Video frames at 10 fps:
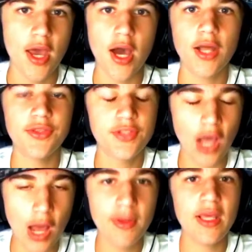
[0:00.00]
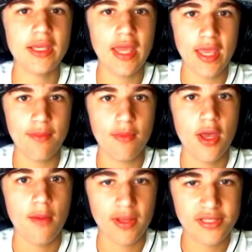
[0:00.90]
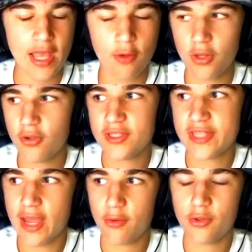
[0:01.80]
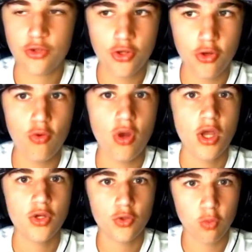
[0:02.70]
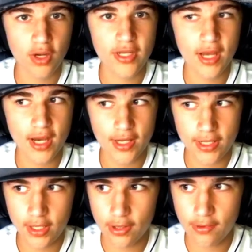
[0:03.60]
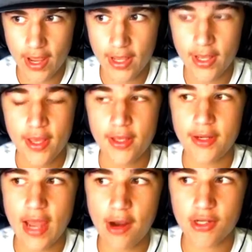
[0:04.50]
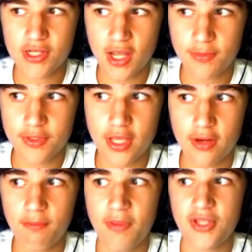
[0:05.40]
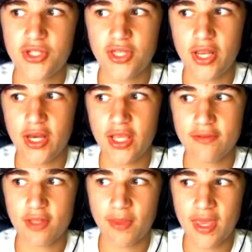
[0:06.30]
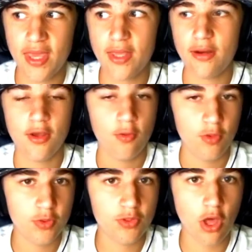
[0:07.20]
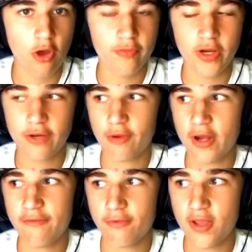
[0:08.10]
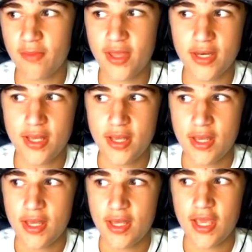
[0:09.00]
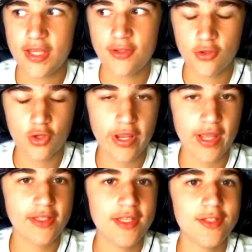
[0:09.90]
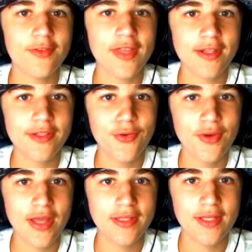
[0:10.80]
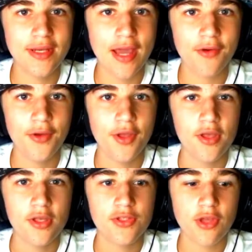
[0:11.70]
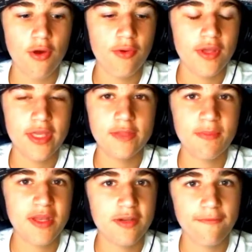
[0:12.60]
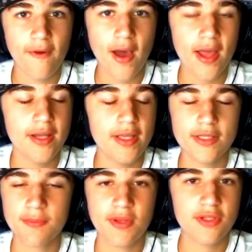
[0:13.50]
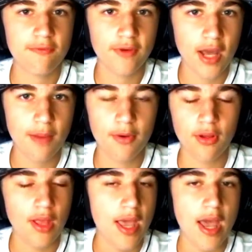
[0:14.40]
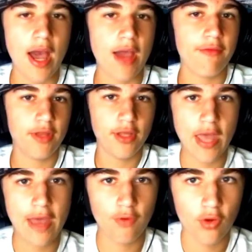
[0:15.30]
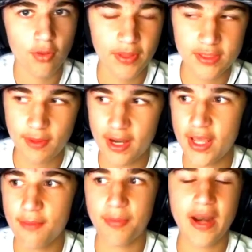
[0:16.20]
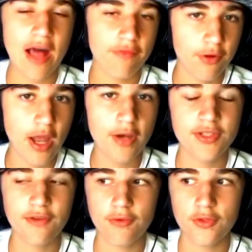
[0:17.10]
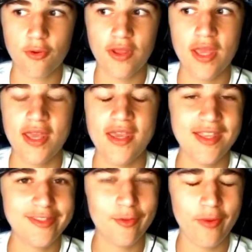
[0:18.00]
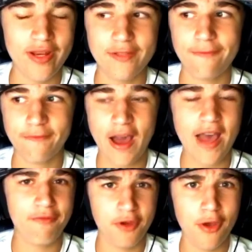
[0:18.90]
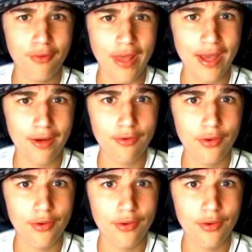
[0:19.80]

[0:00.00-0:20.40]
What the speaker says: A dominant game by Zach Wheeler. He's down to a 2.29 ERA. Neris comes in, pitches an inning, gives up a hit, which was the home run to Freddie Freeman. He had 2 strikeouts. He's only at a 2.19 now. So he's pitching fine. He's pitching phenomenal. I really have no complaints about him. But Alvarado's a different story. He gets the win. He's 5-0 now.